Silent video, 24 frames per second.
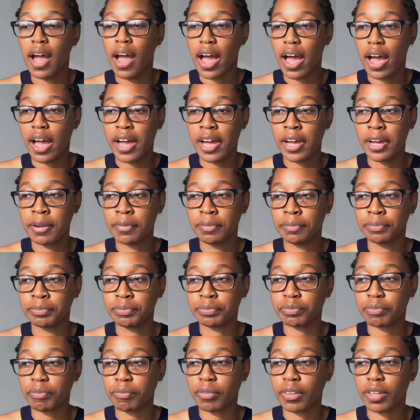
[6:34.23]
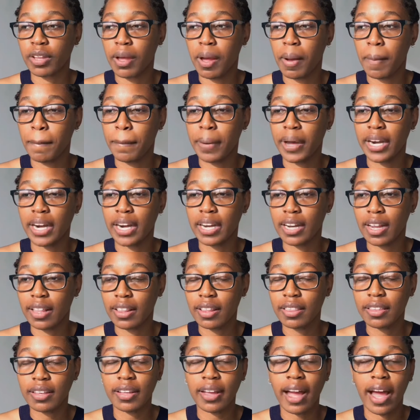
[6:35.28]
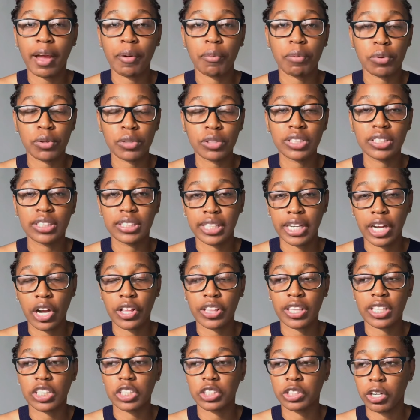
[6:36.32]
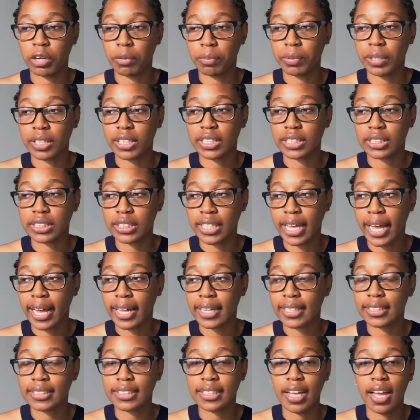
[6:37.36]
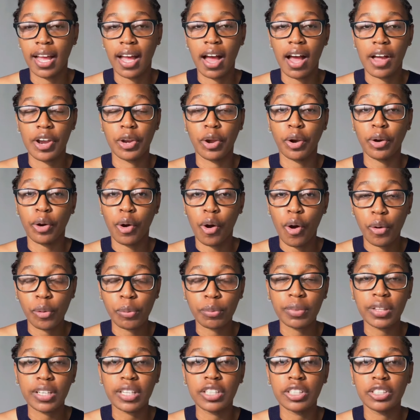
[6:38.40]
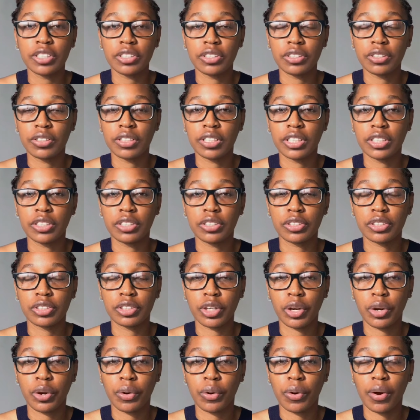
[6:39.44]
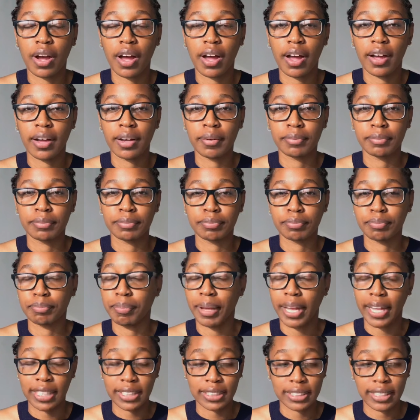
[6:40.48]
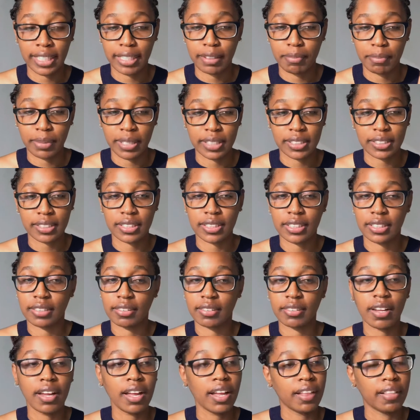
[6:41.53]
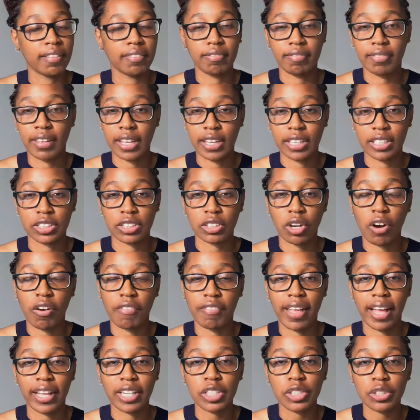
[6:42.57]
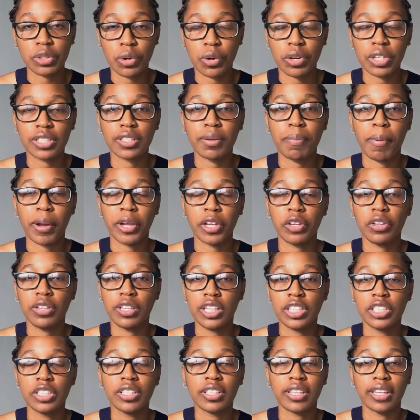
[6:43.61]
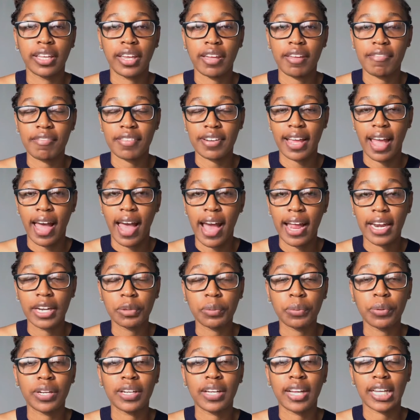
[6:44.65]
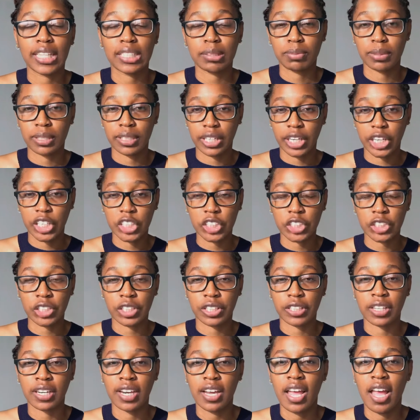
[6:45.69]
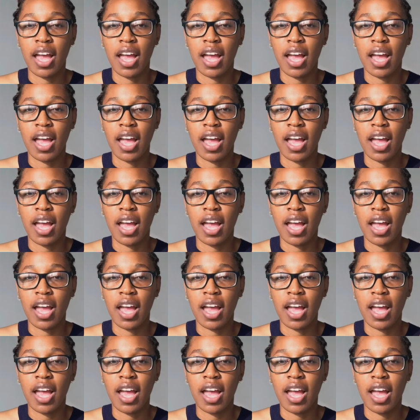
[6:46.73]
But another thing I will say on this topic is that not only do you need to show bank statements and things of that sort, but you need to give an adequate explanation